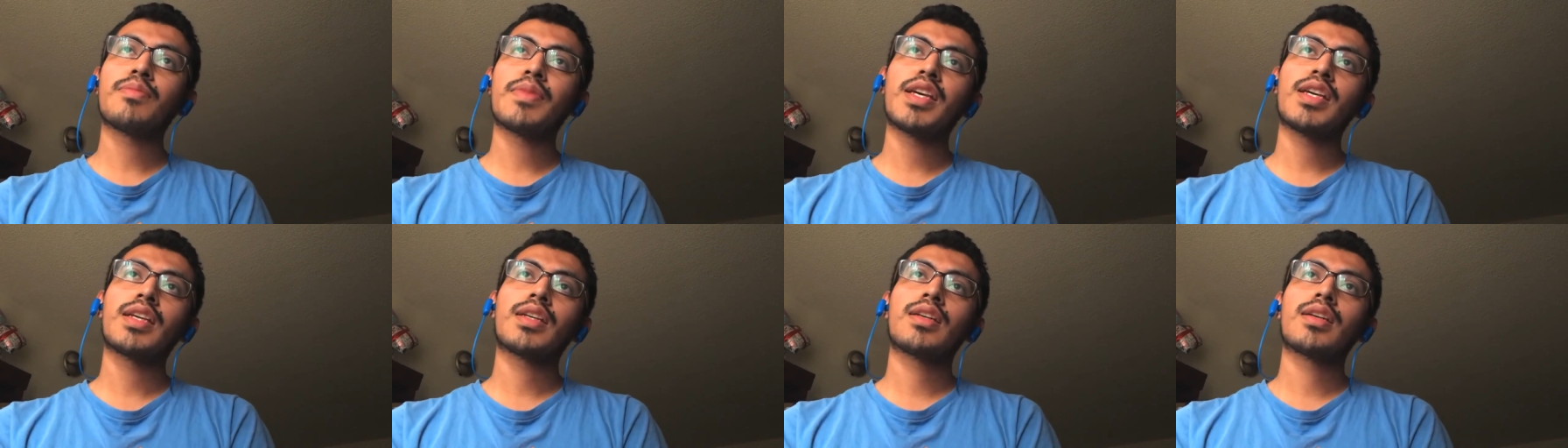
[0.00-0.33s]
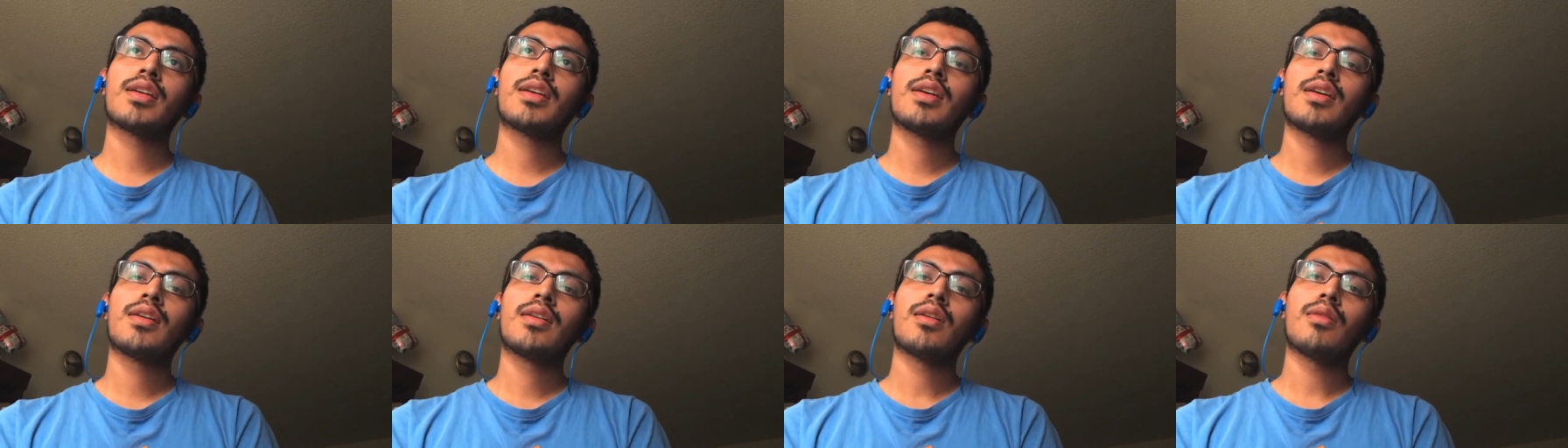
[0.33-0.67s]
make
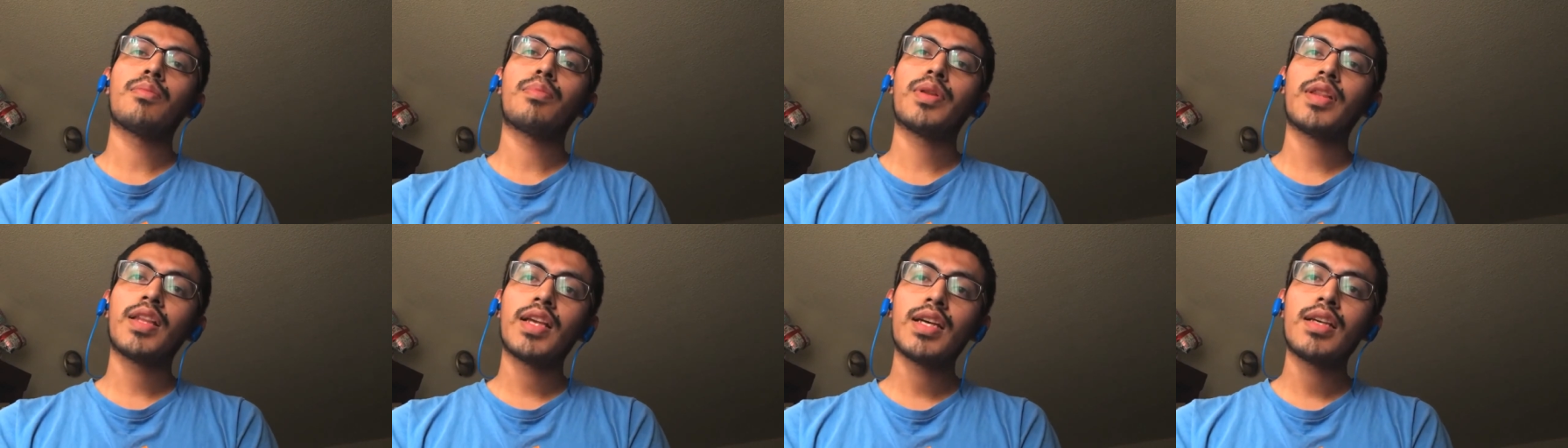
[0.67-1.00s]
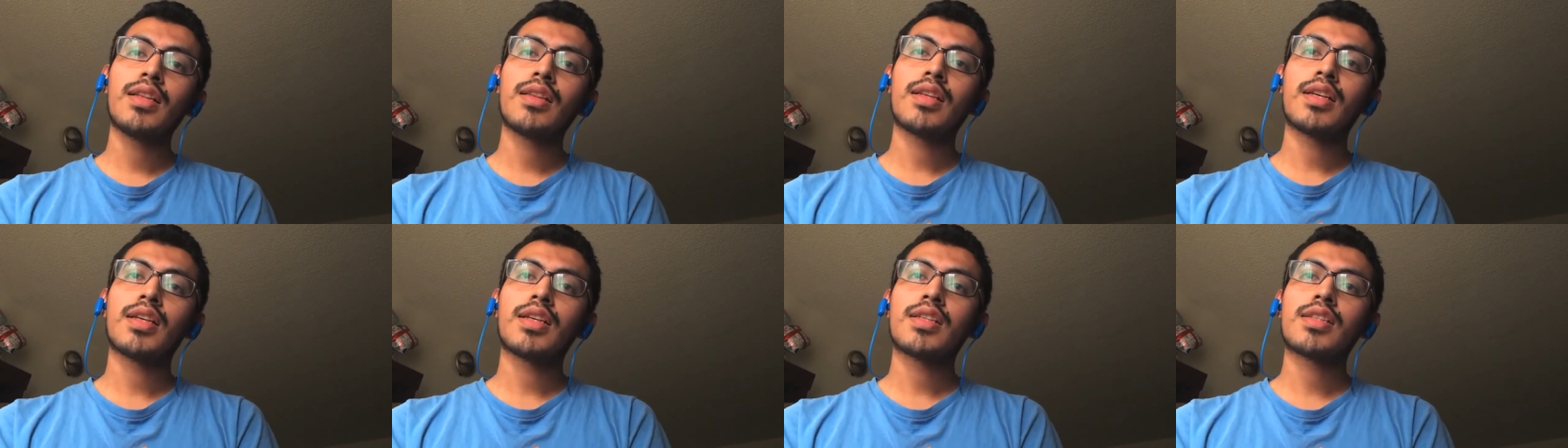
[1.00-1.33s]
a
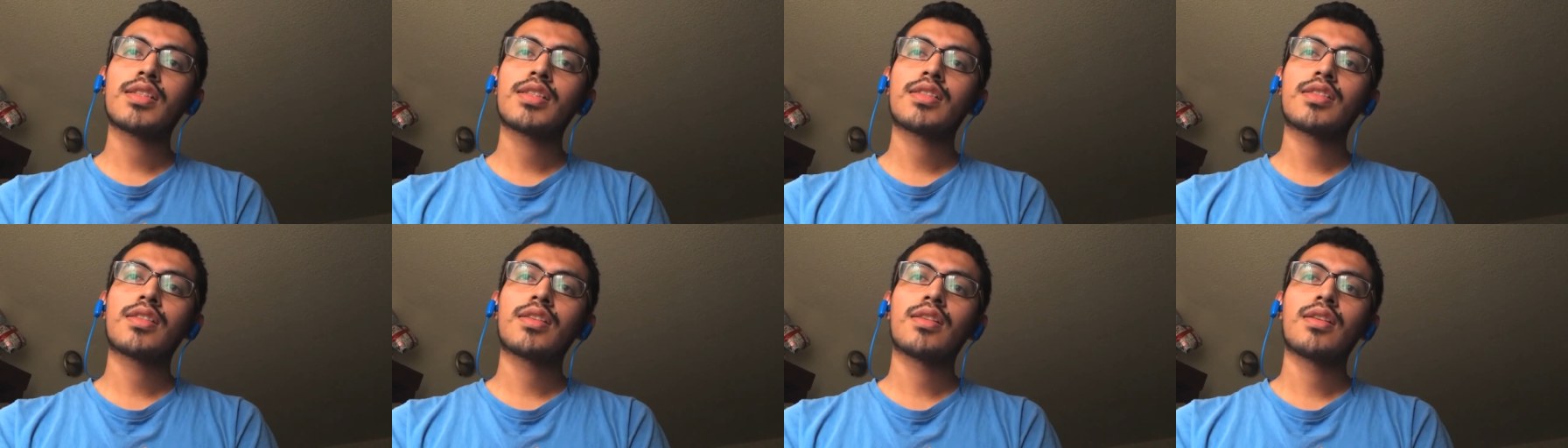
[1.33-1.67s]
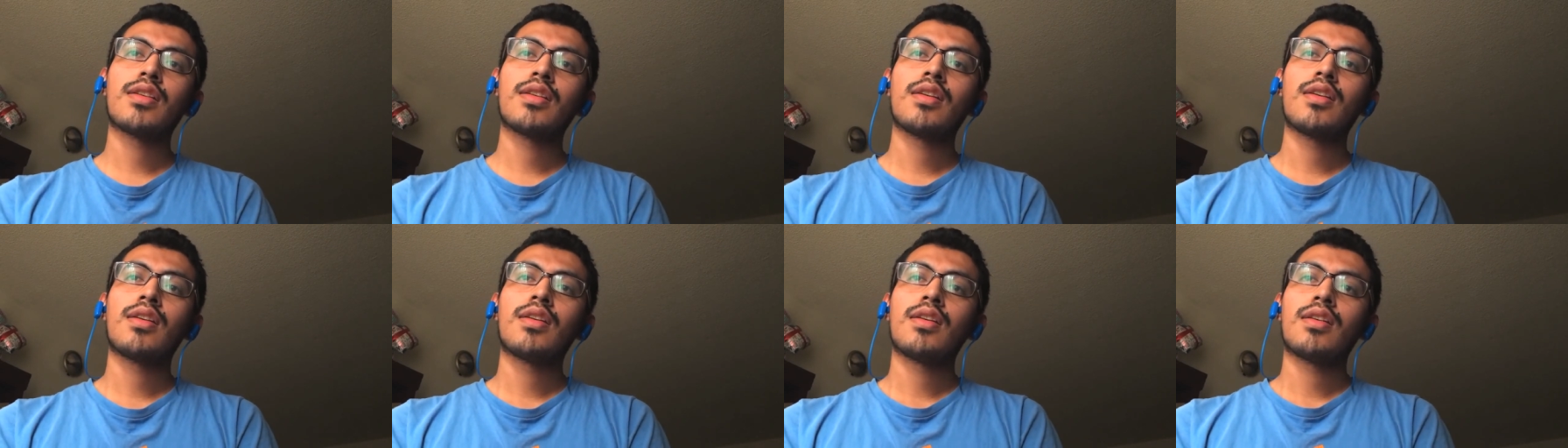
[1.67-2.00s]
playlist
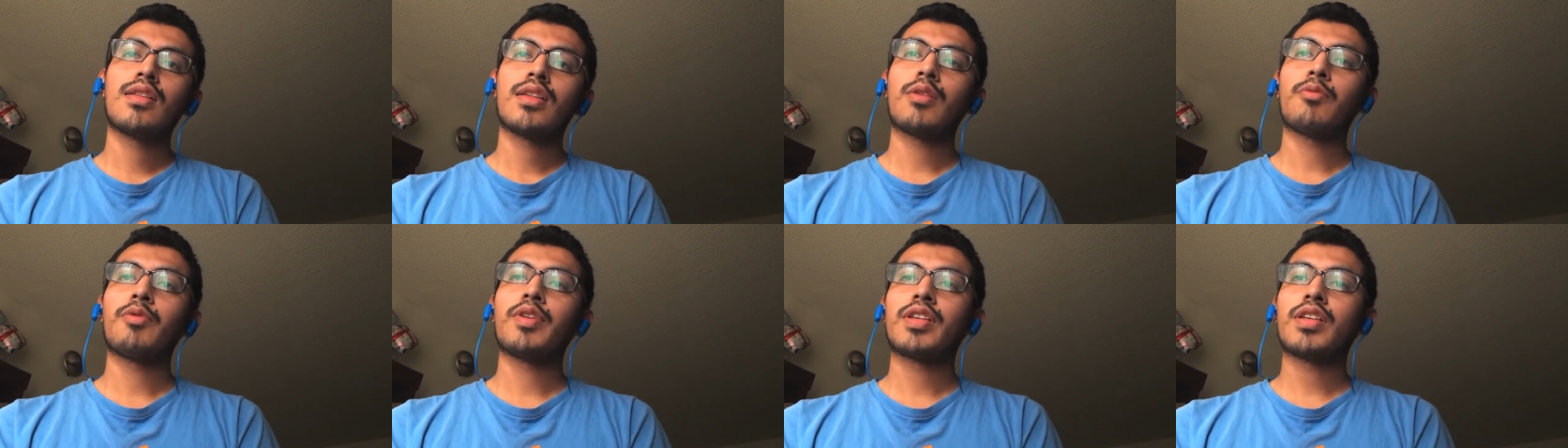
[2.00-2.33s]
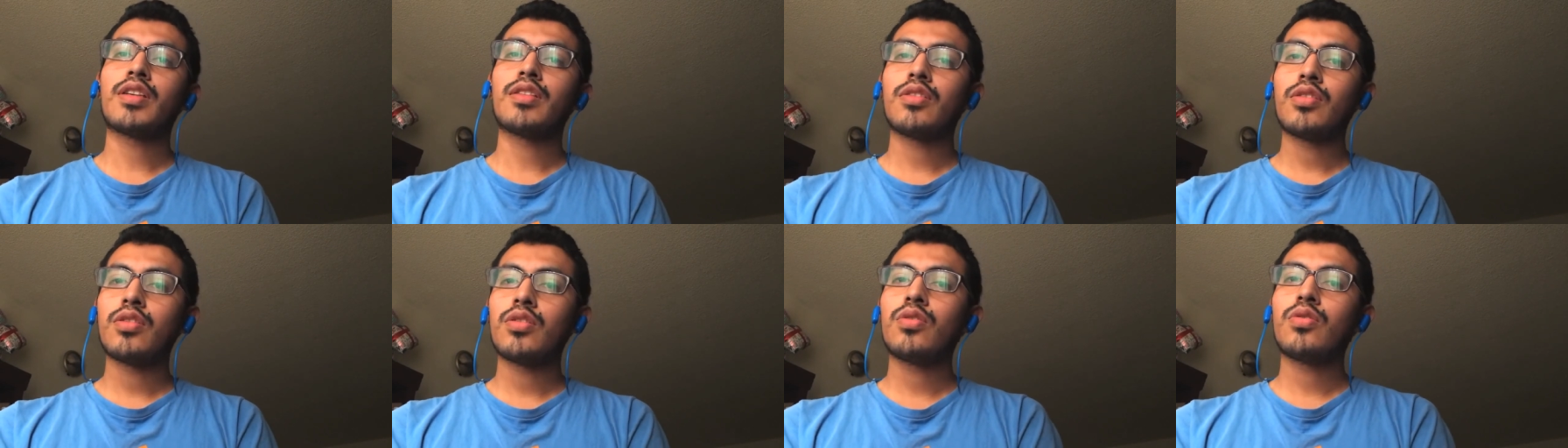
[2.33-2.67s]
that we
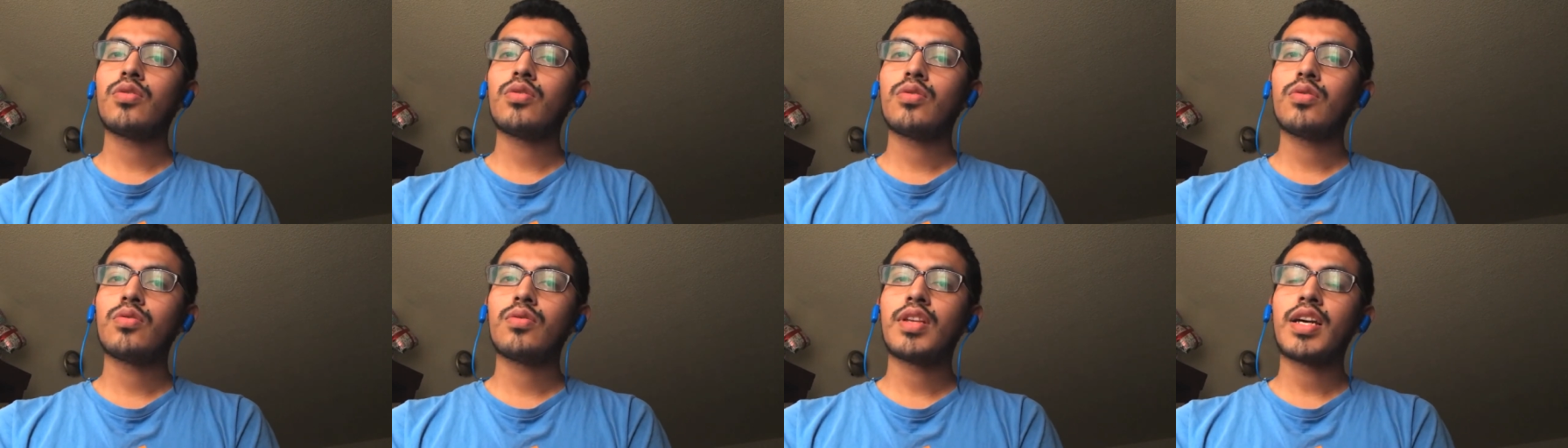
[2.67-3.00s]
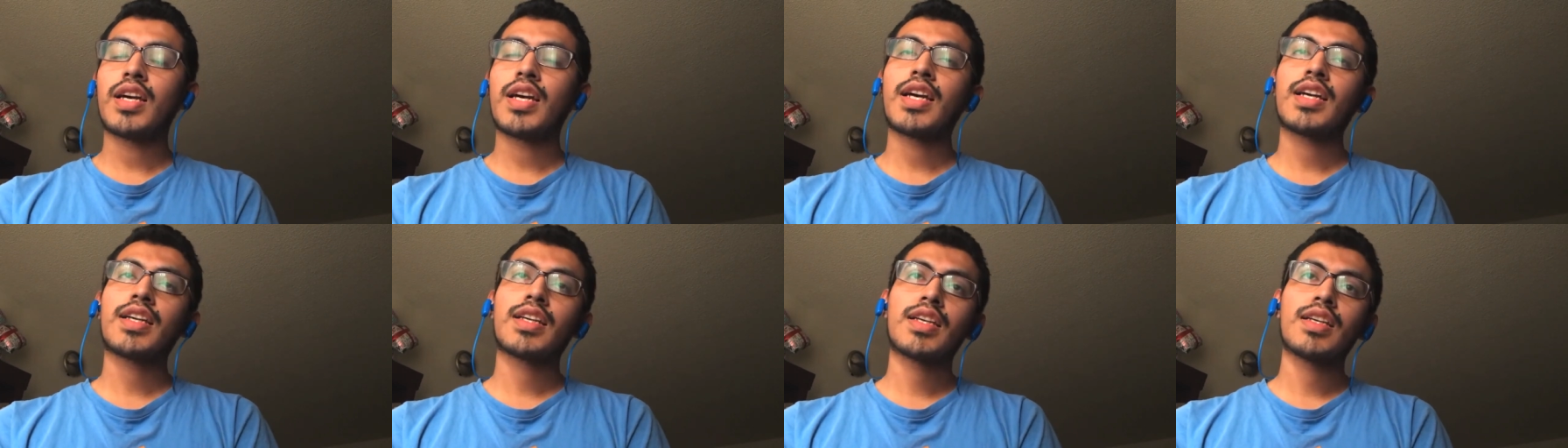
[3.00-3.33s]
can use, that
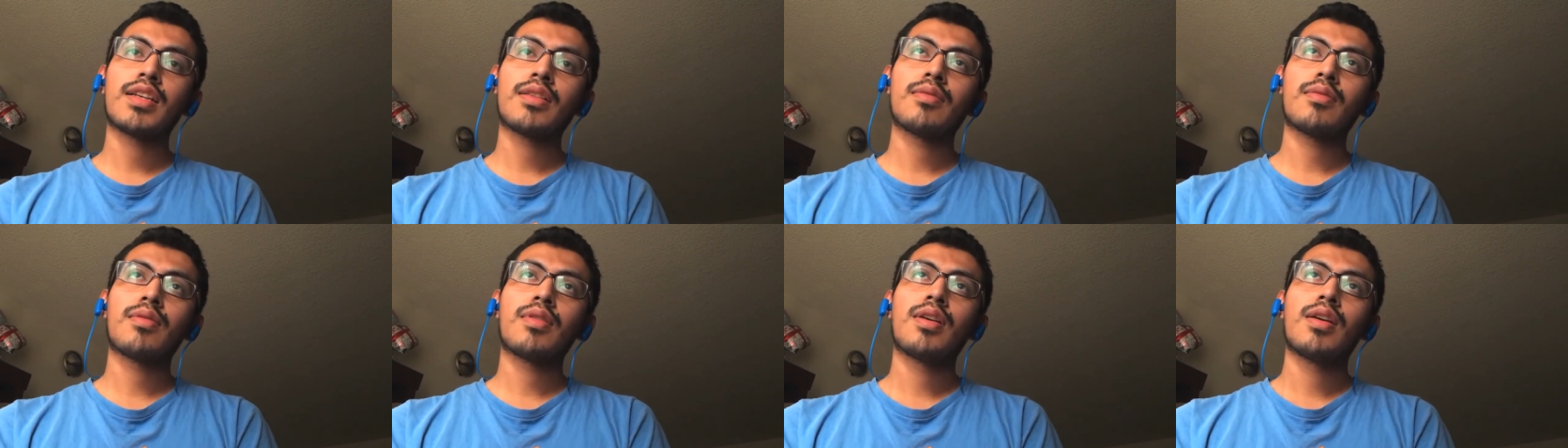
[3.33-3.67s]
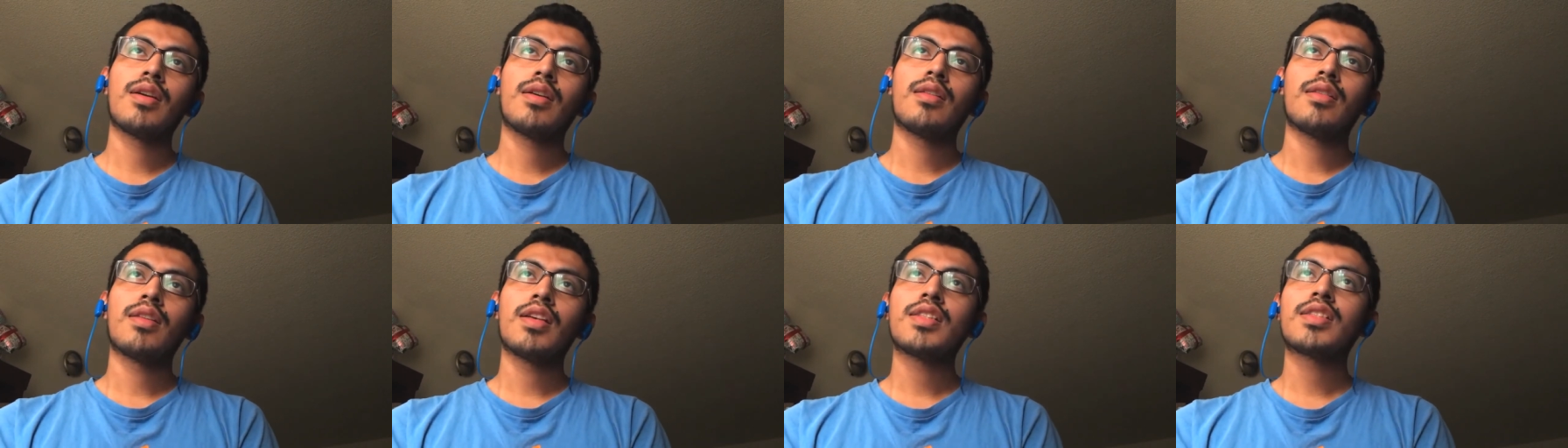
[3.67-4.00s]
I can
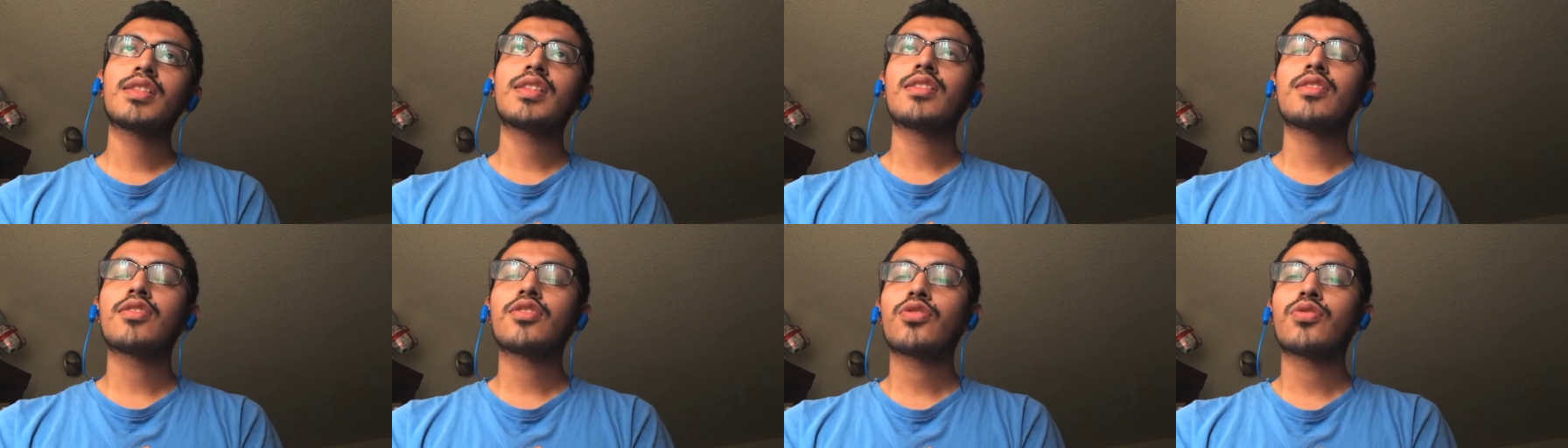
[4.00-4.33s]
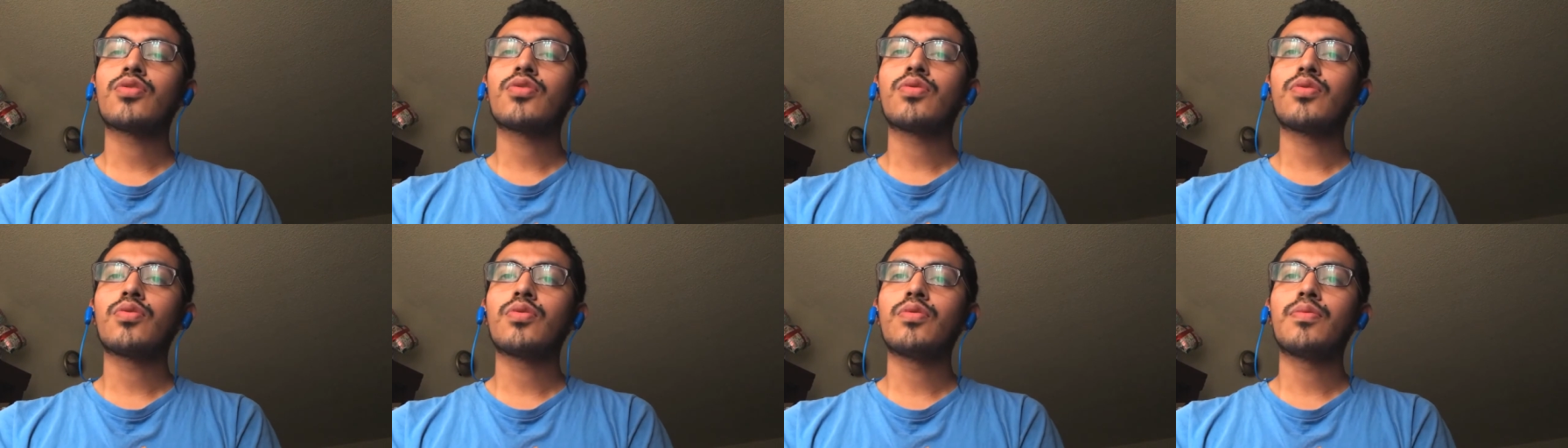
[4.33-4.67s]
listen
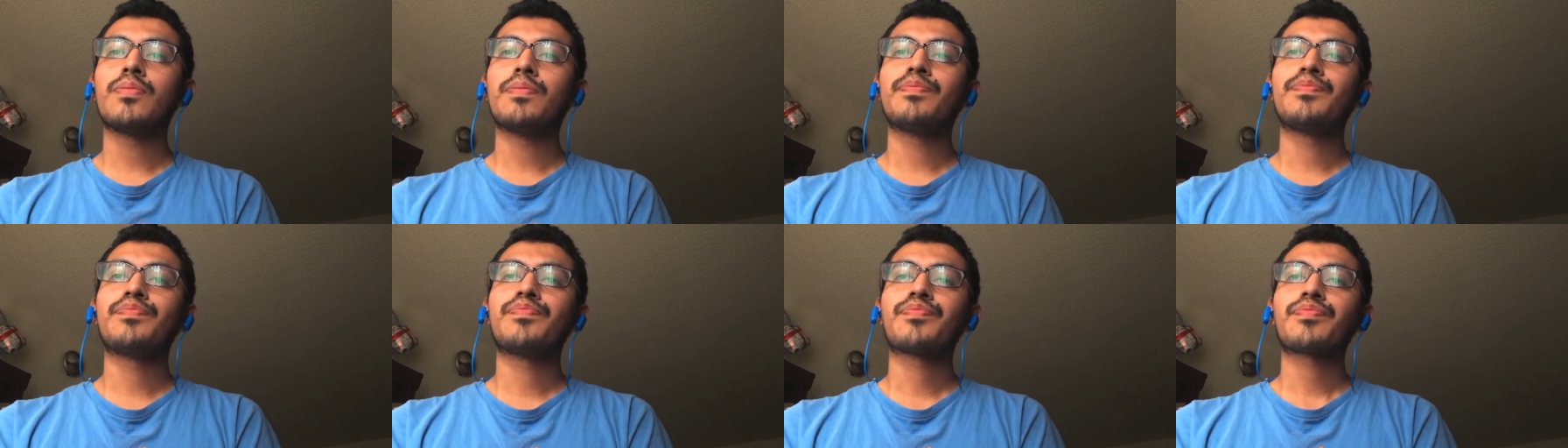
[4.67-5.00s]
to